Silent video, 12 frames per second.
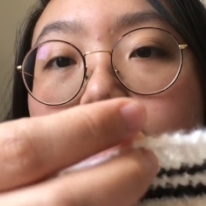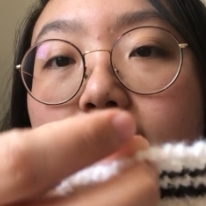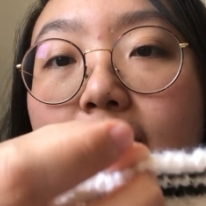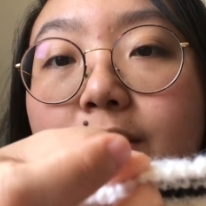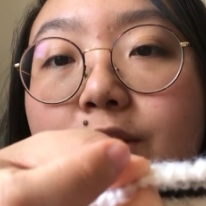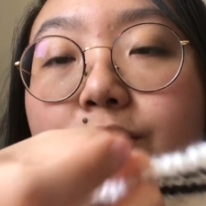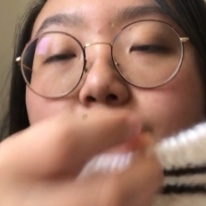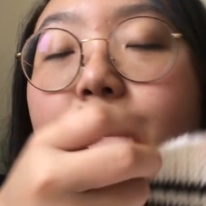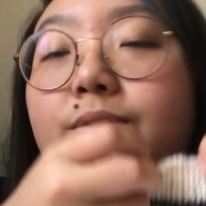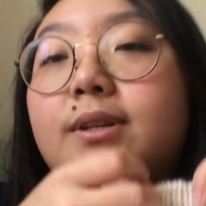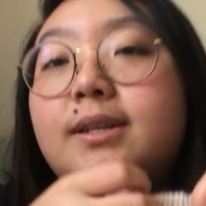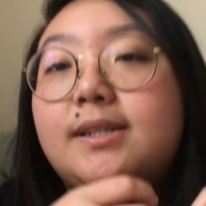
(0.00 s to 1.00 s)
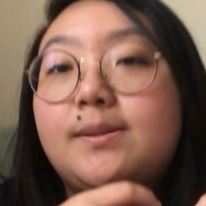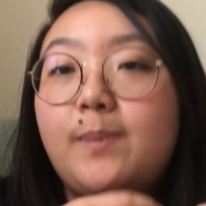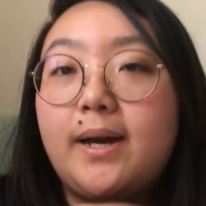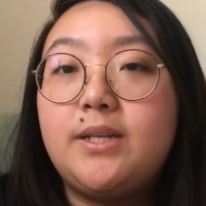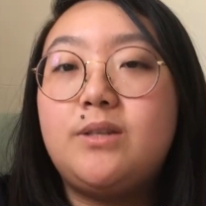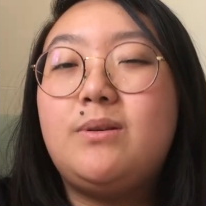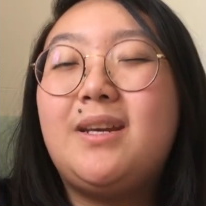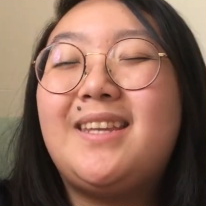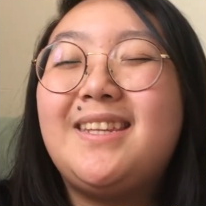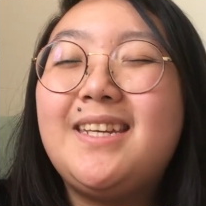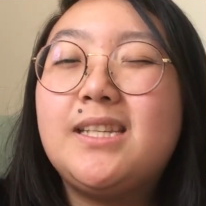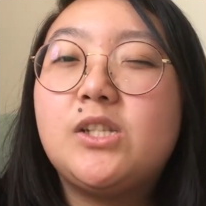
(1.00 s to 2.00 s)
And you do this by doing, I
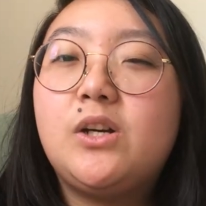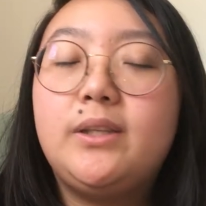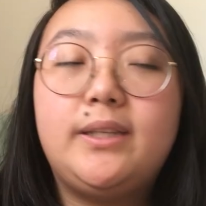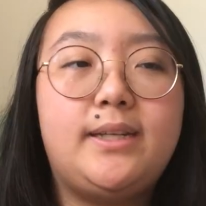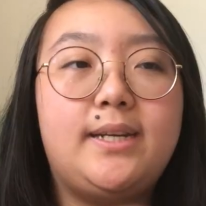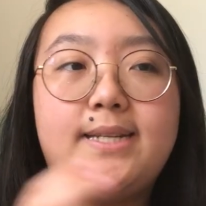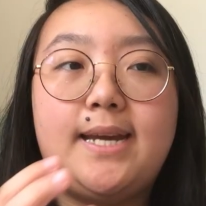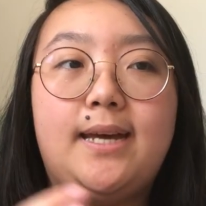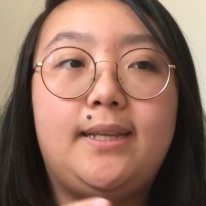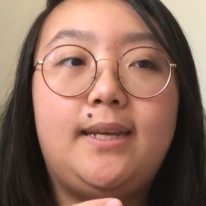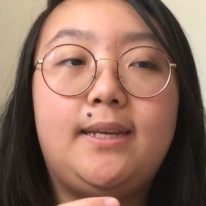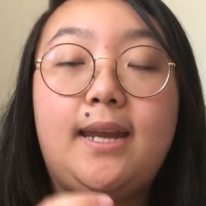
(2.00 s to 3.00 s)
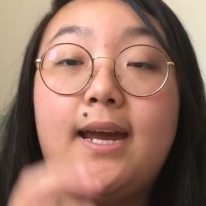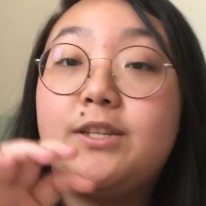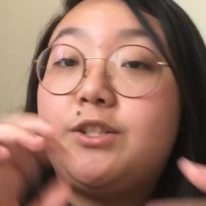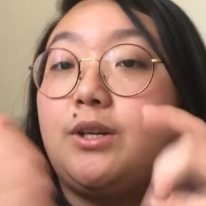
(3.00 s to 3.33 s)
think it's called an Italian cast